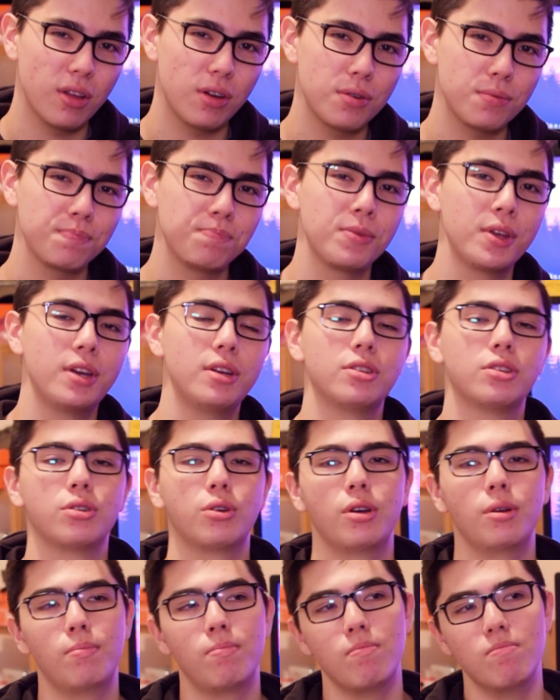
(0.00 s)
though,
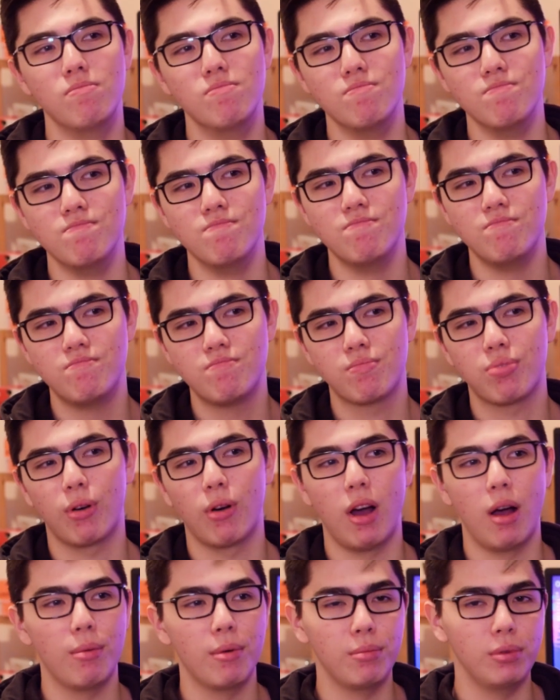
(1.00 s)
so it
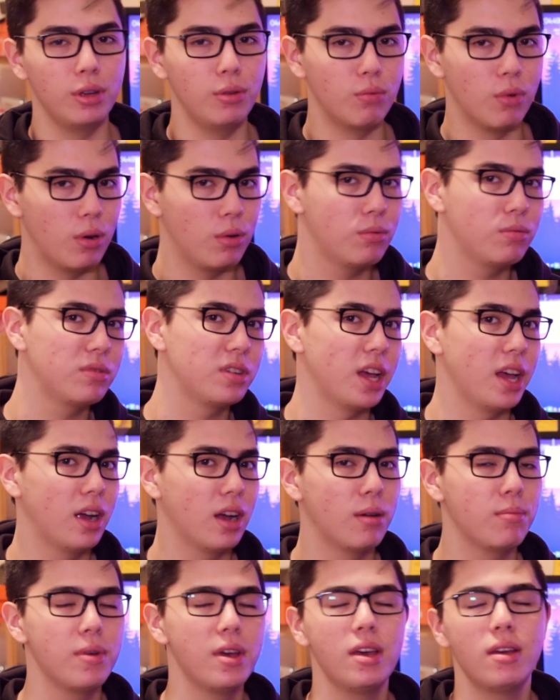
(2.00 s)
probably won't take
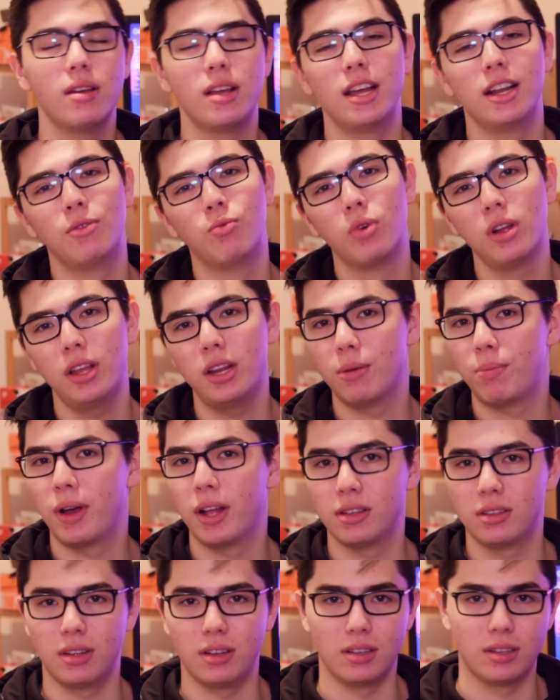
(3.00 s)
up. It really
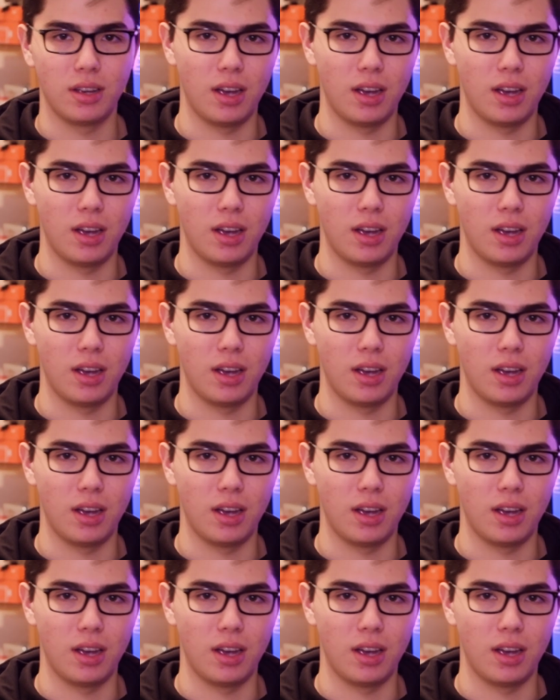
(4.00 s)
depends on the